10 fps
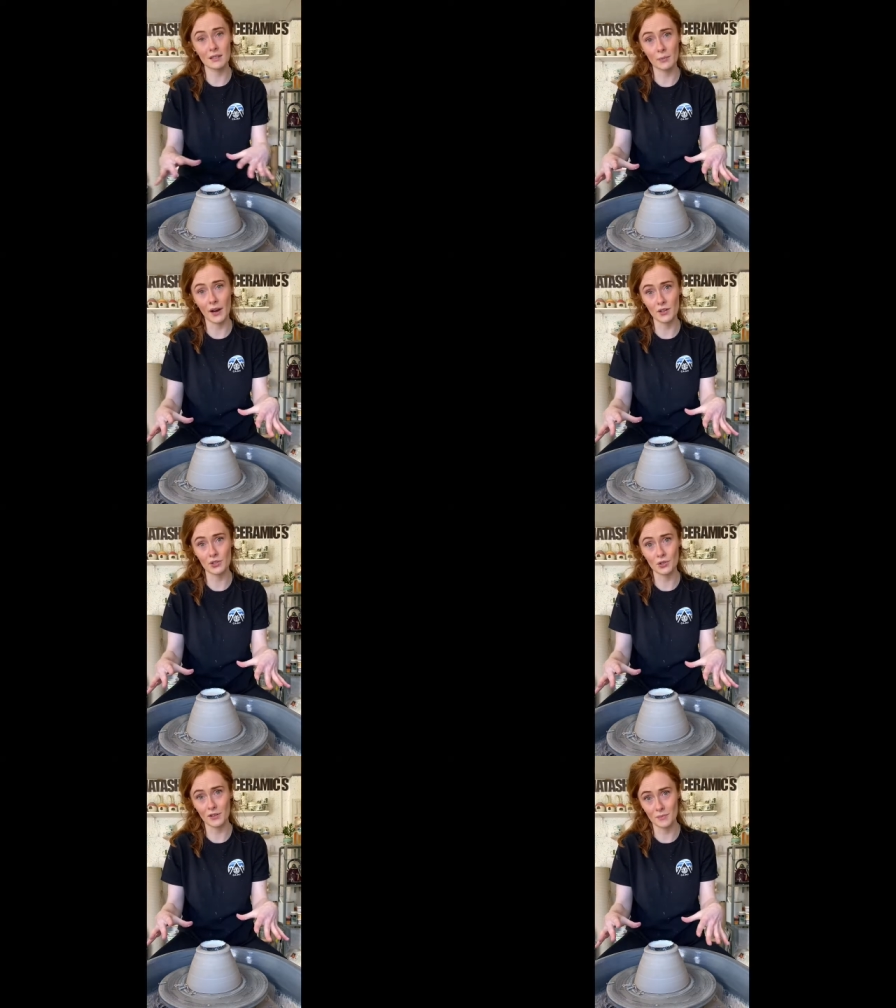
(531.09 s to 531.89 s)
The
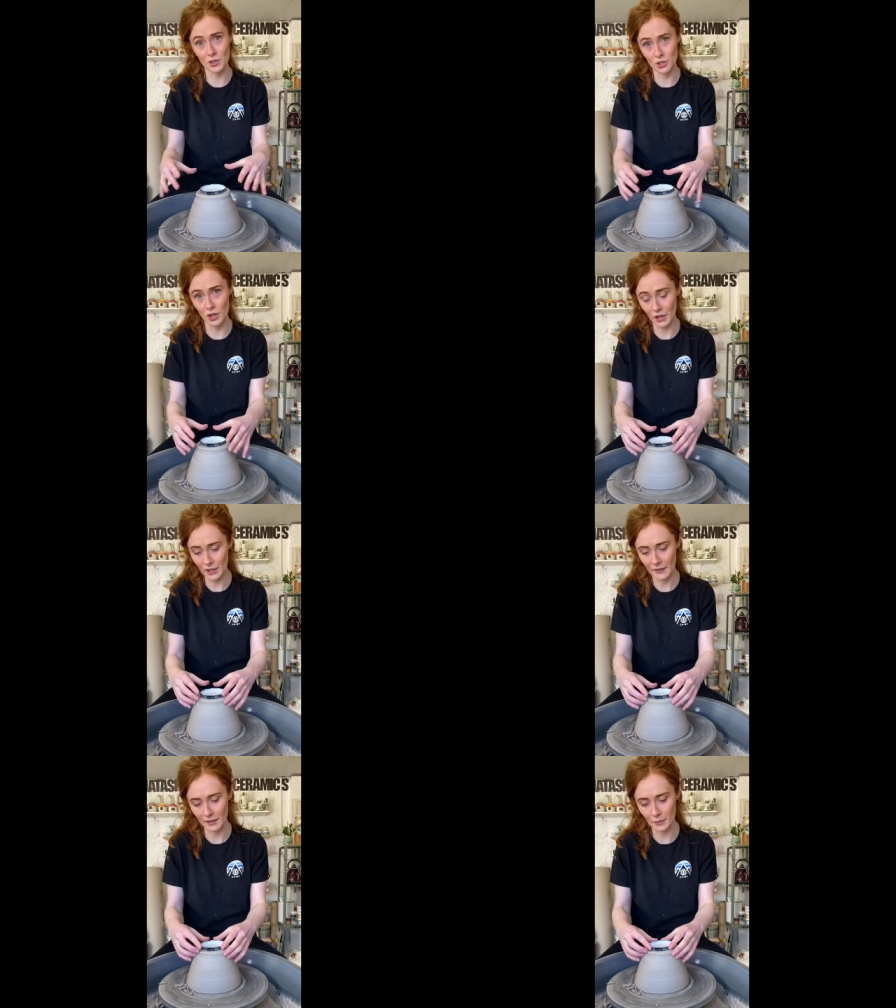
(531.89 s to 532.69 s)
pressure's sort of pushed out
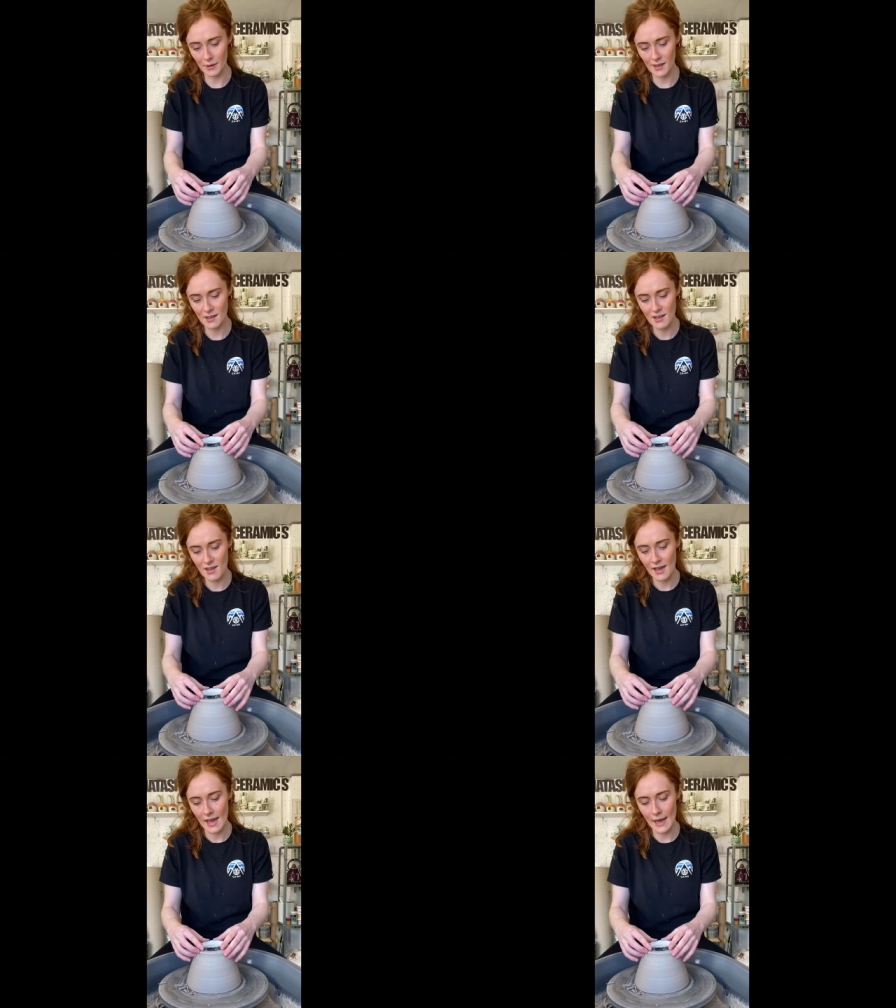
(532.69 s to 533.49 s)
a little bit,
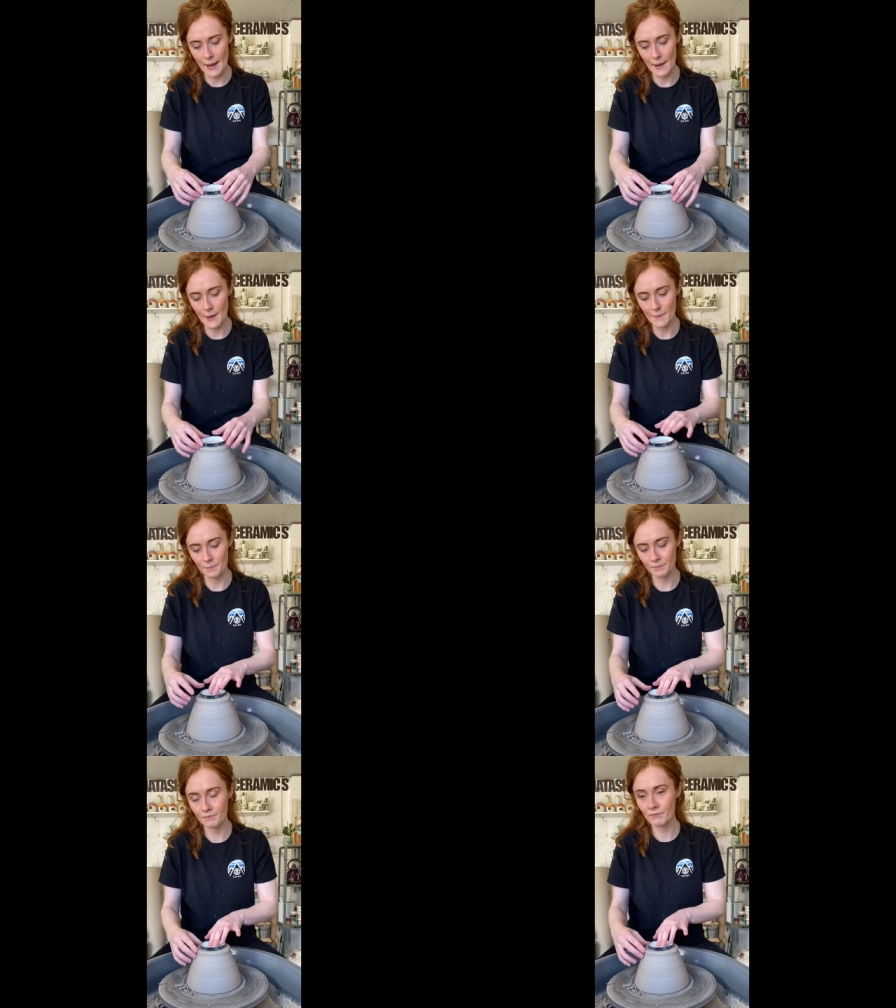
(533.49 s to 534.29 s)

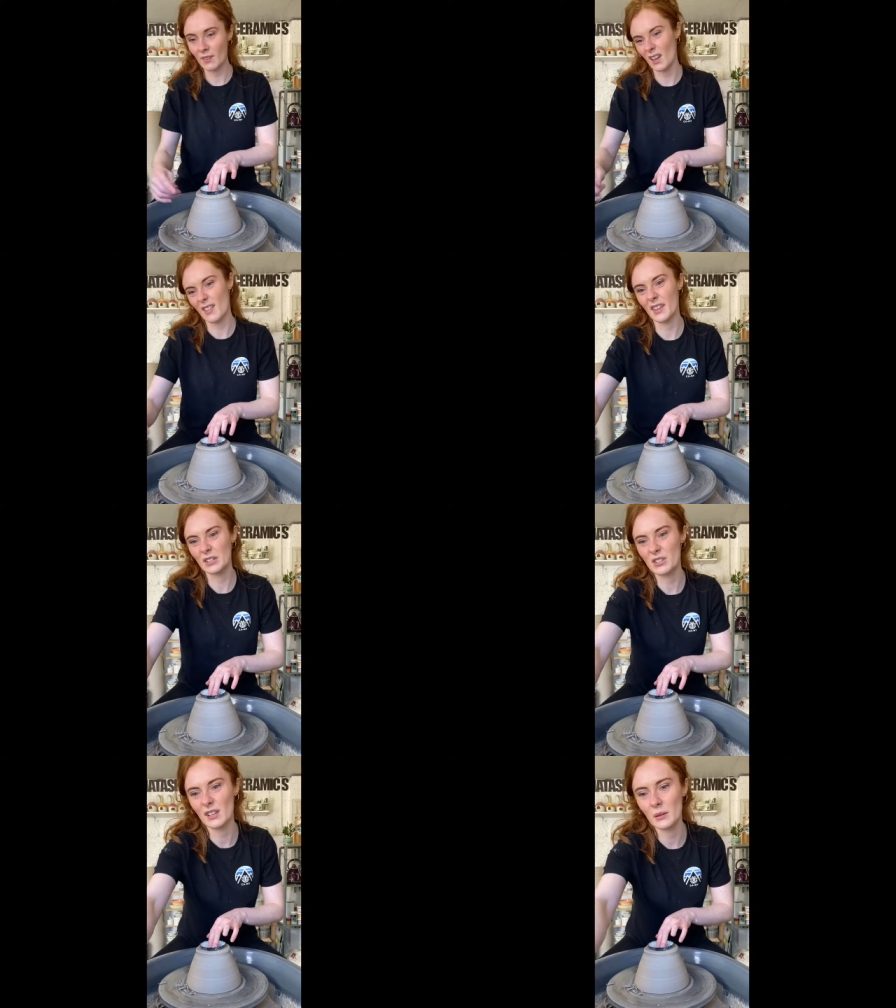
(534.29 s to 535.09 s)
and that
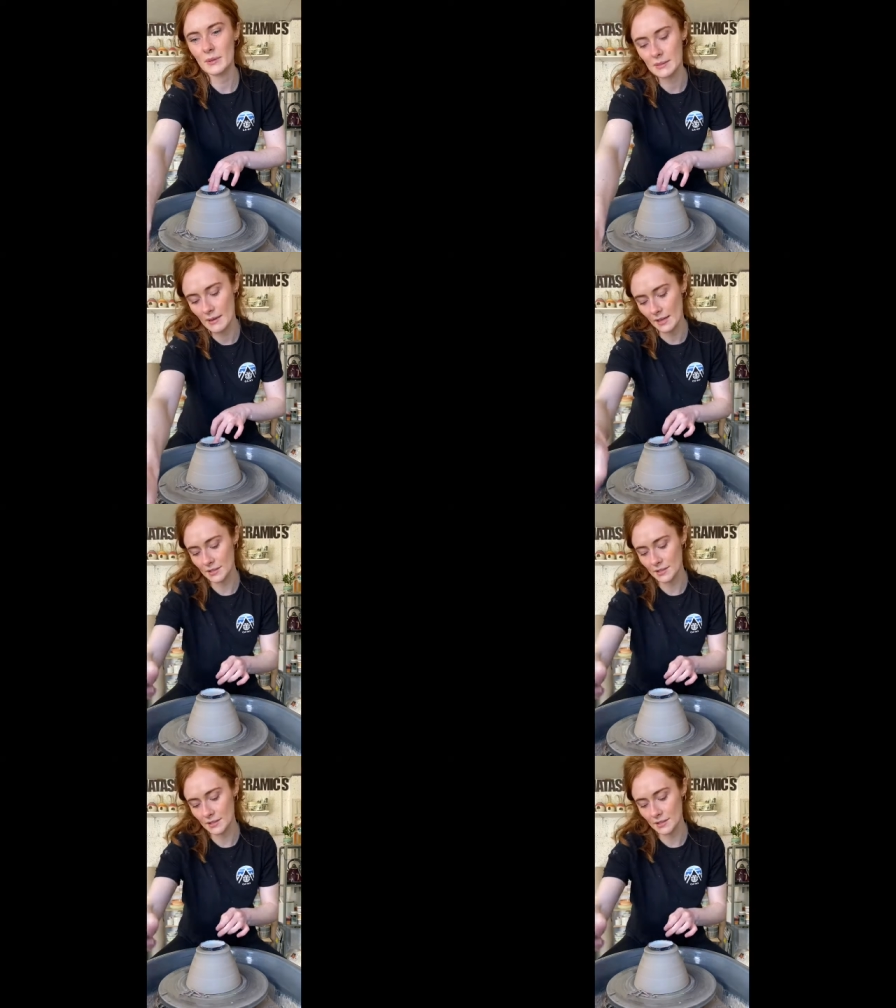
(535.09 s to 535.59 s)
should help as well.